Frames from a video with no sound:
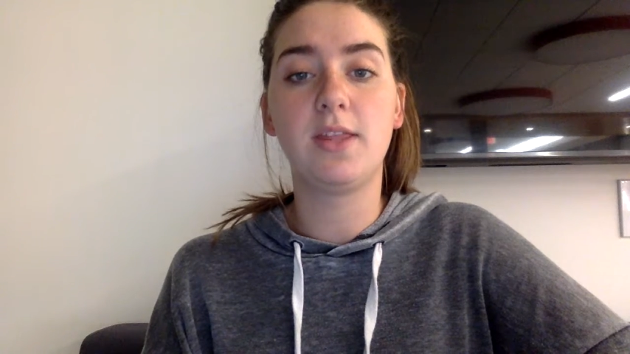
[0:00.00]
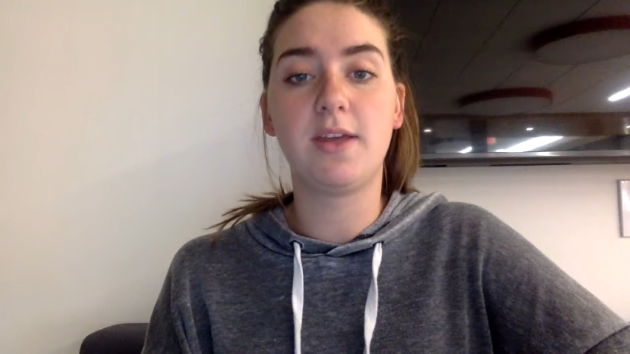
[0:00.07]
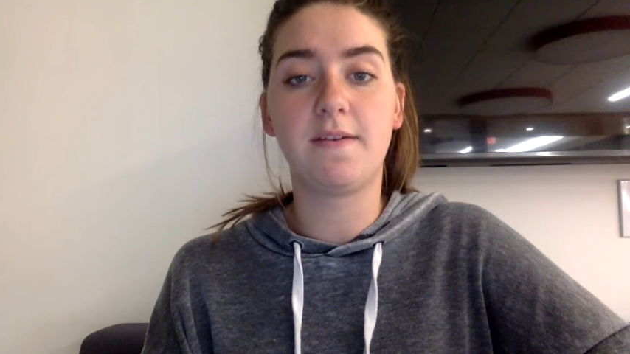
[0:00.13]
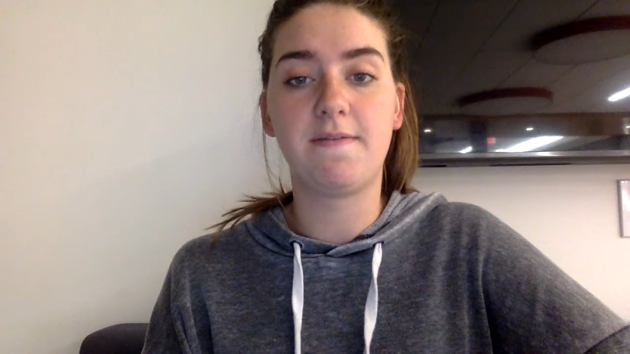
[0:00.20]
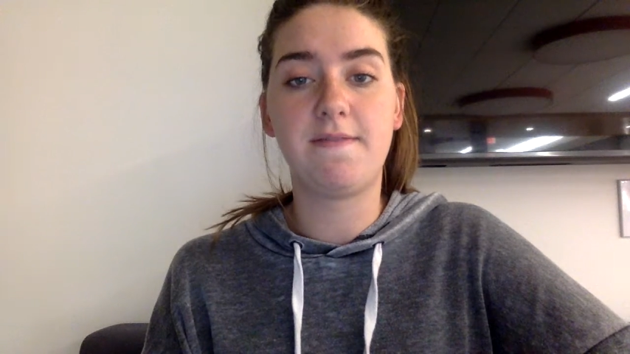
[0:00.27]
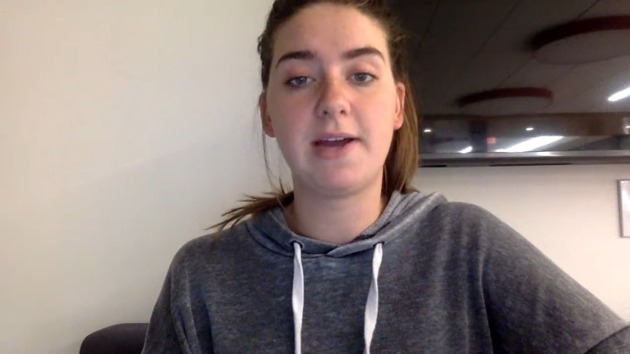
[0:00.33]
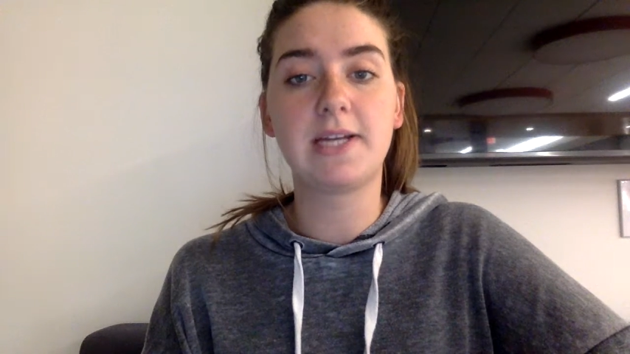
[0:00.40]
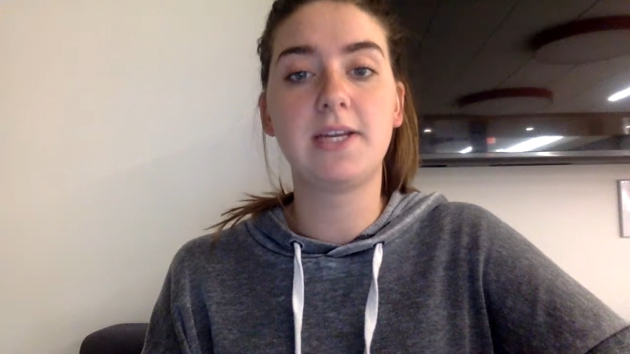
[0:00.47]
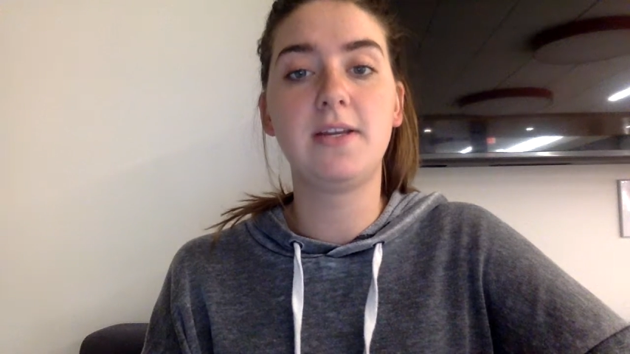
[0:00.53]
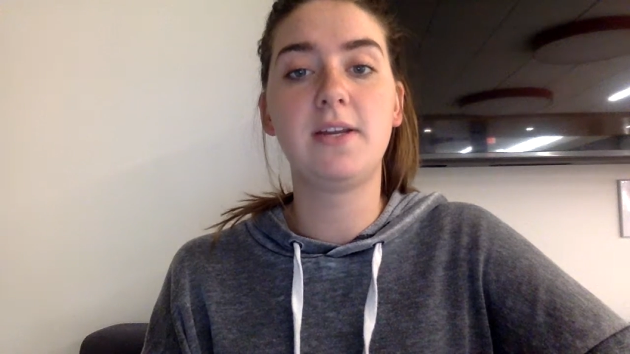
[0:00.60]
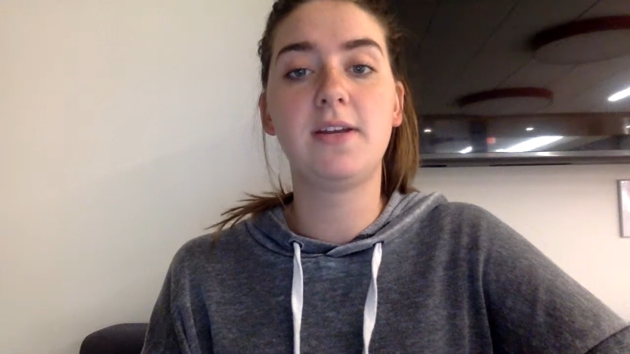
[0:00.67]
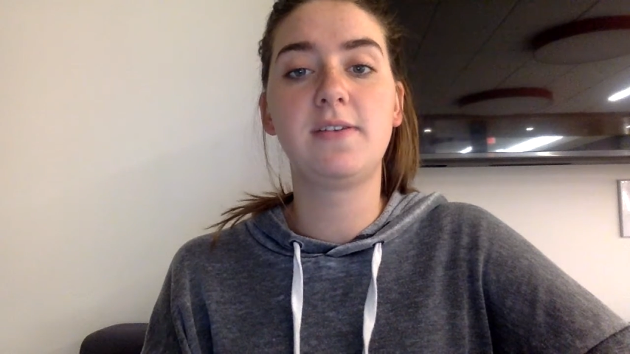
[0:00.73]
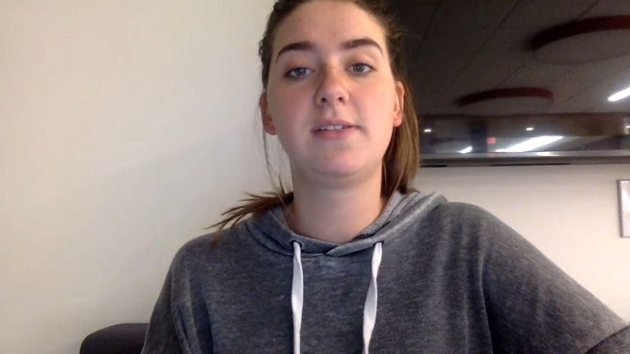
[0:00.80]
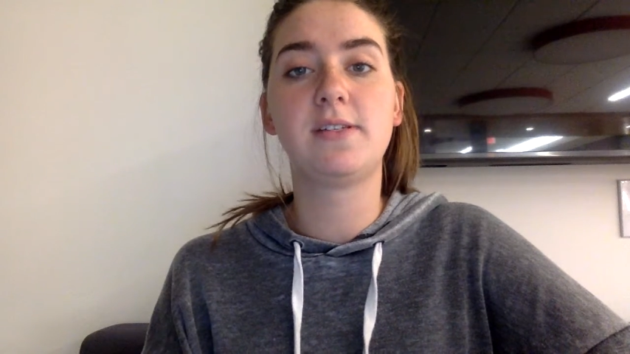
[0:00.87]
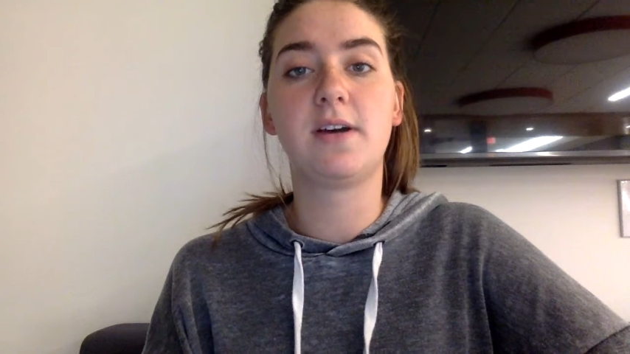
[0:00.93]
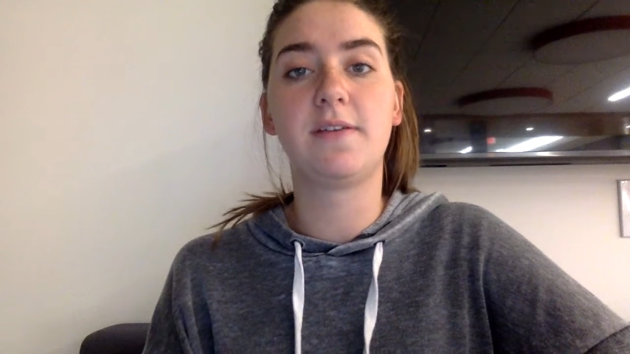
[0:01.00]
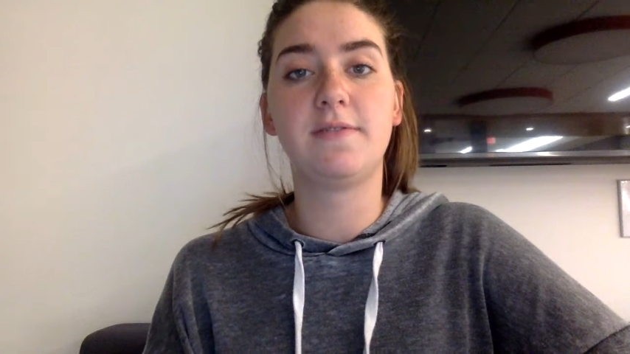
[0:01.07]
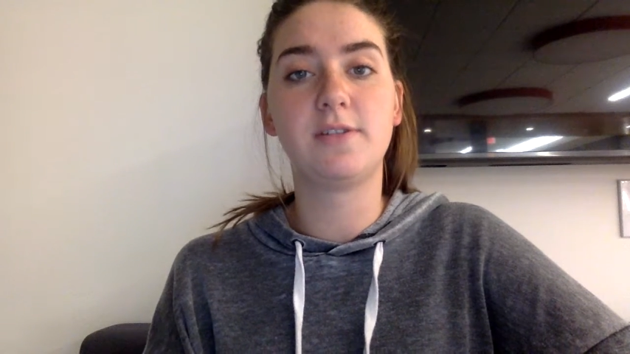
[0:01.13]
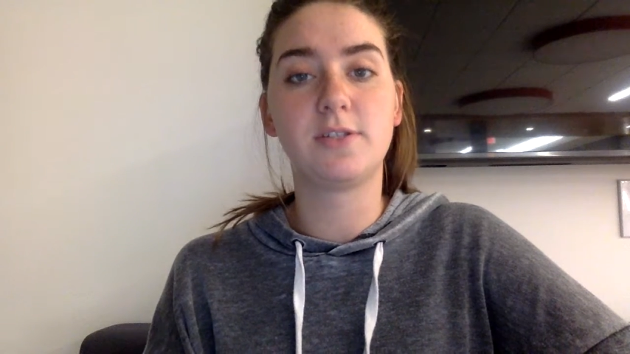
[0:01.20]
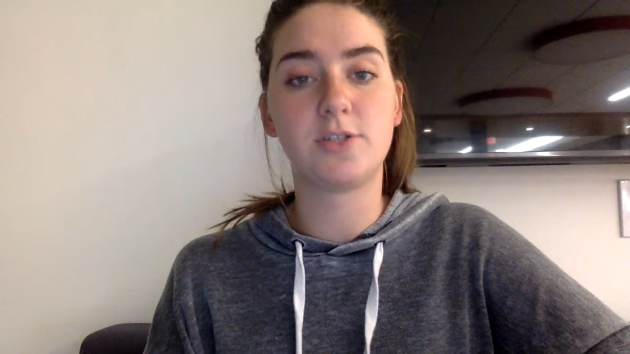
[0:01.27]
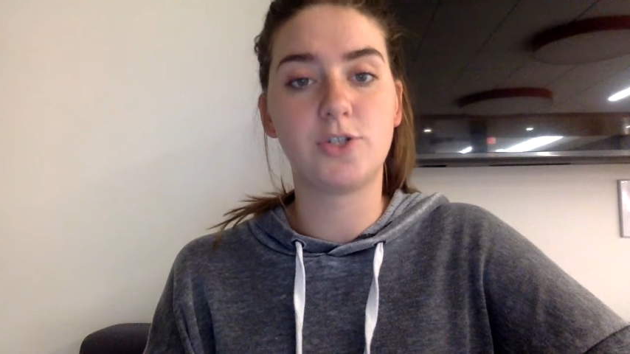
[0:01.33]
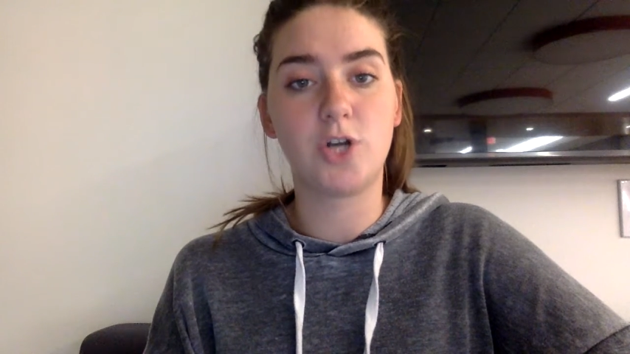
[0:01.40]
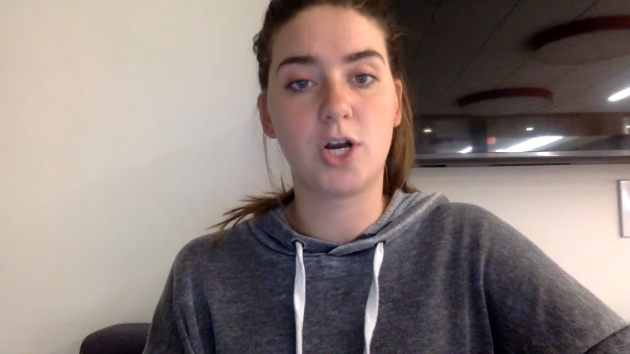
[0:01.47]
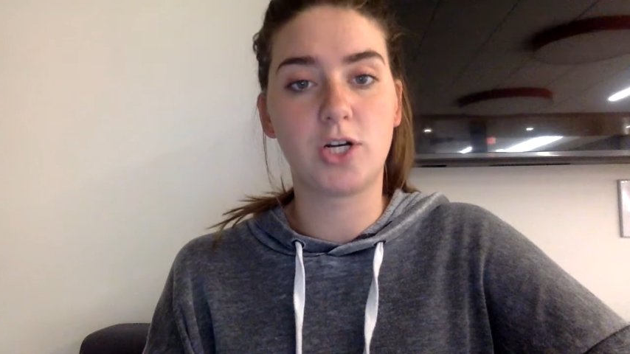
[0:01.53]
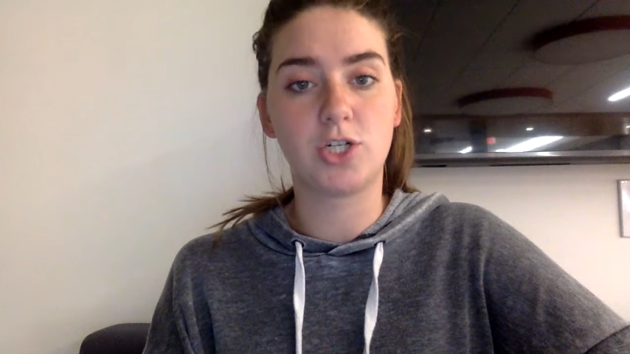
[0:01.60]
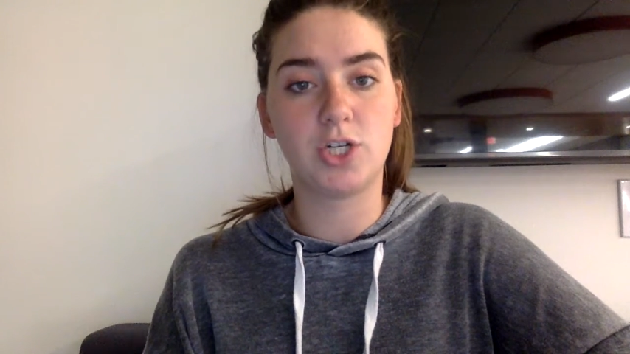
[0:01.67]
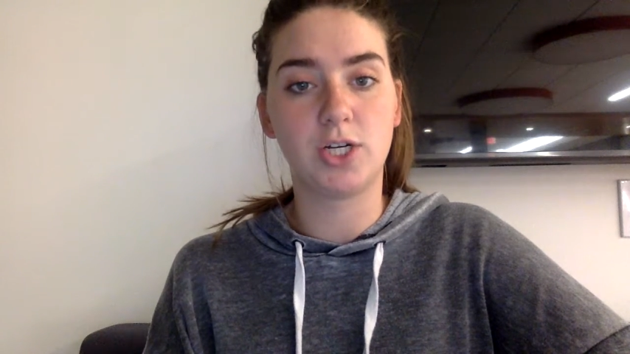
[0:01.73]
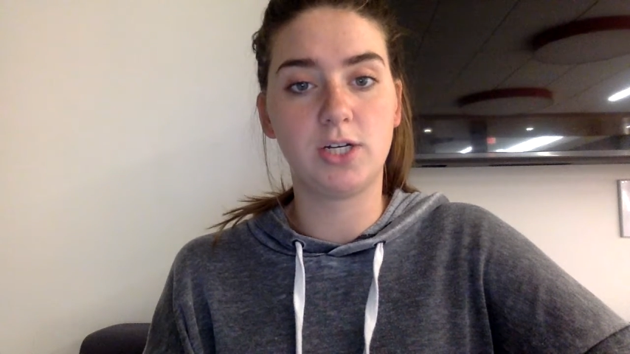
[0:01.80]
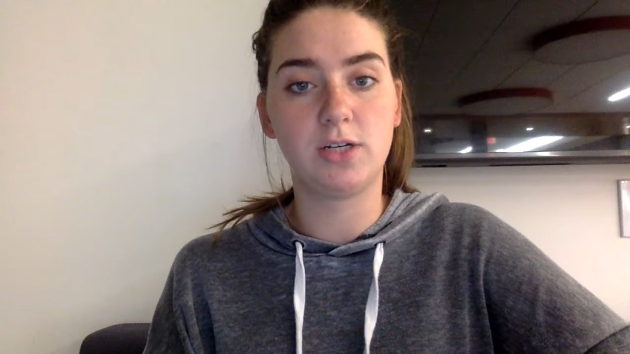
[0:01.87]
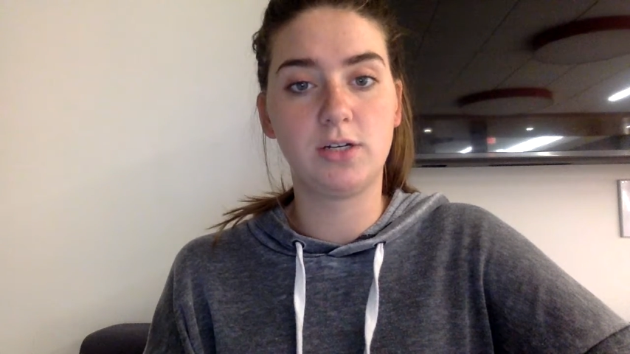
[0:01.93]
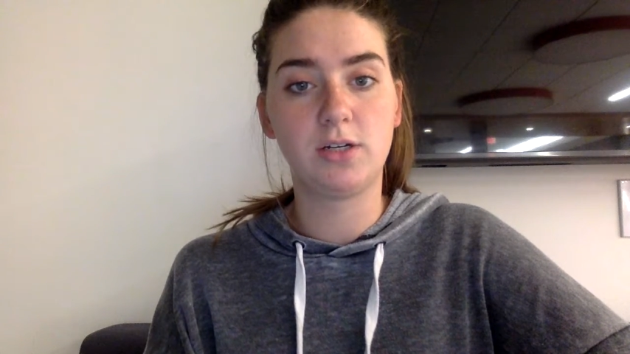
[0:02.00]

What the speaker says: the effectiveness of instruction.